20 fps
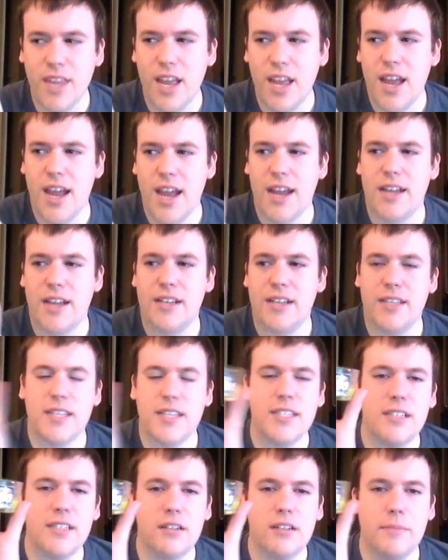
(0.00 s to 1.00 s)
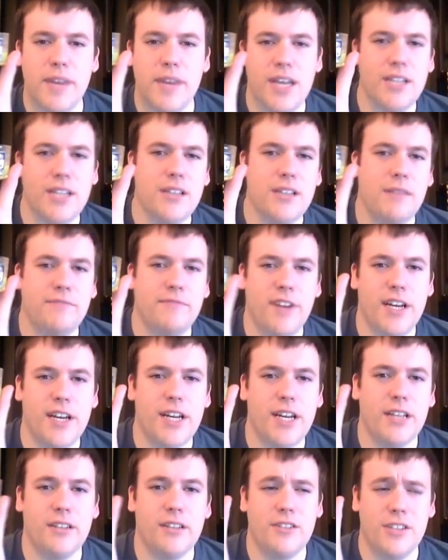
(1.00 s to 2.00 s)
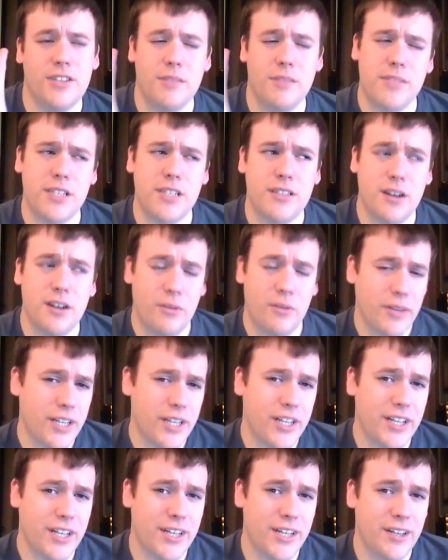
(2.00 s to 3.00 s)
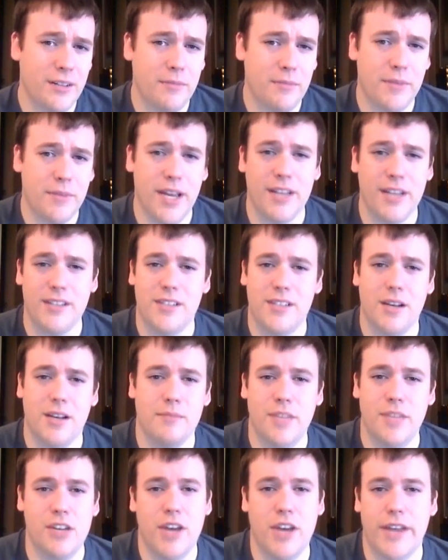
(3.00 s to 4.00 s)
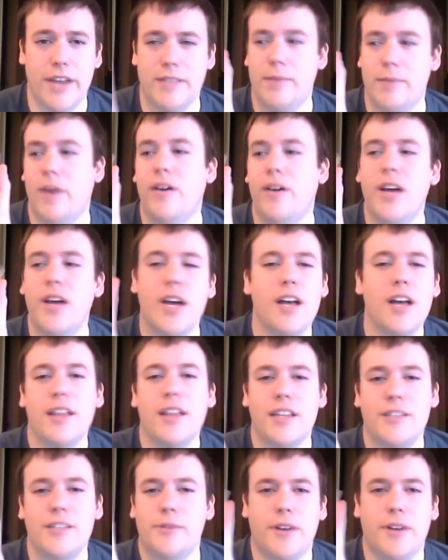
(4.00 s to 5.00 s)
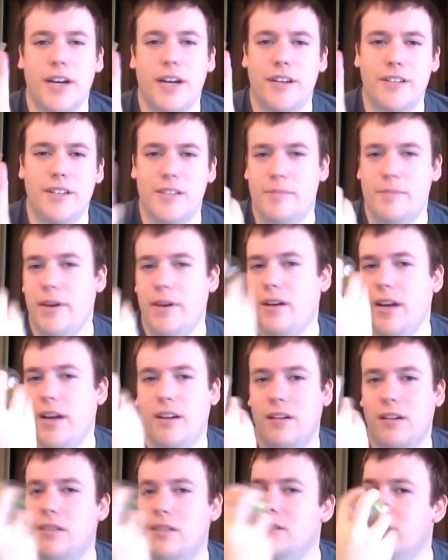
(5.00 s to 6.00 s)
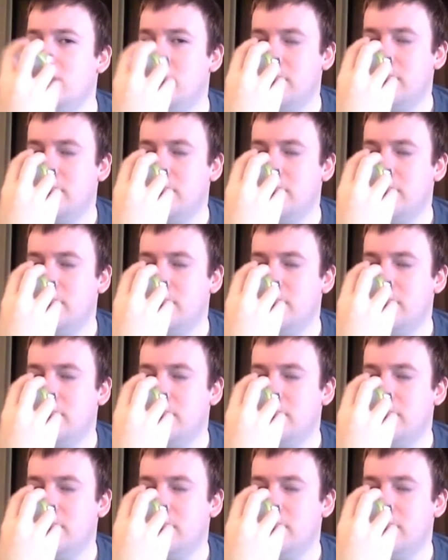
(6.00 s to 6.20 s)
And these little minis, I'm finding there's some scents that are really good in them and some that you can't smell. This one I couldn't smell at all.